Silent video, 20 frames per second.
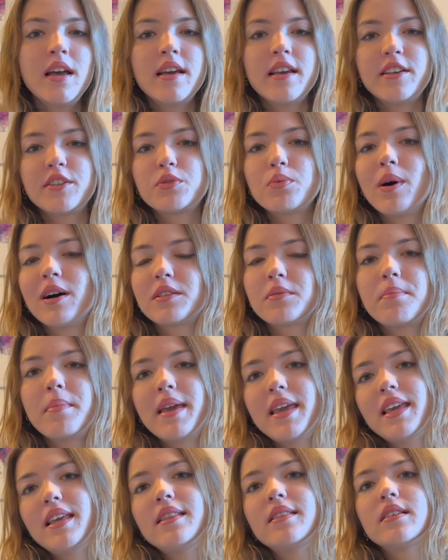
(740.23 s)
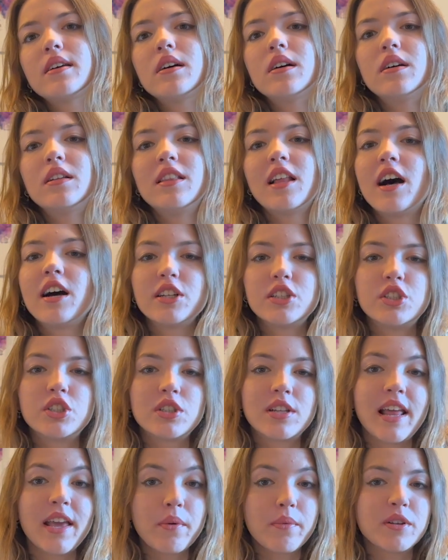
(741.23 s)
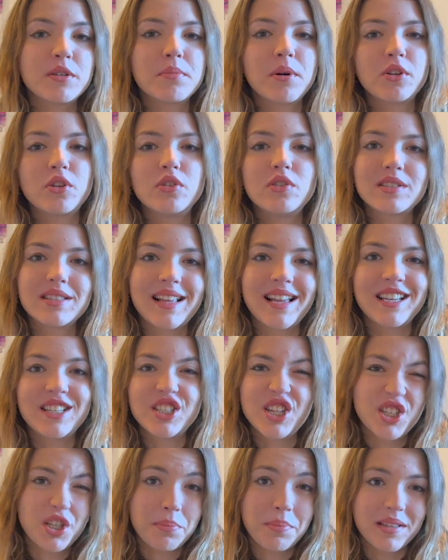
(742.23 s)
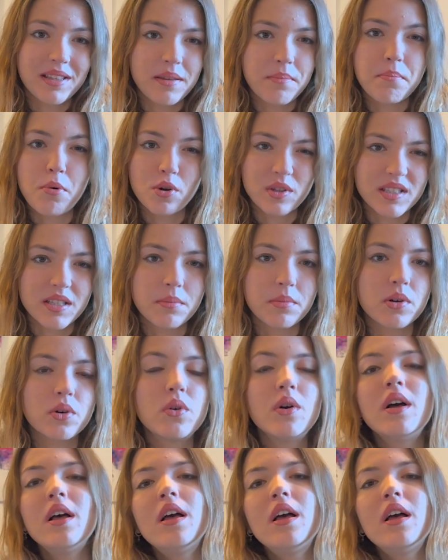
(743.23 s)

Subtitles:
is what made large language models like ChatGPT possible.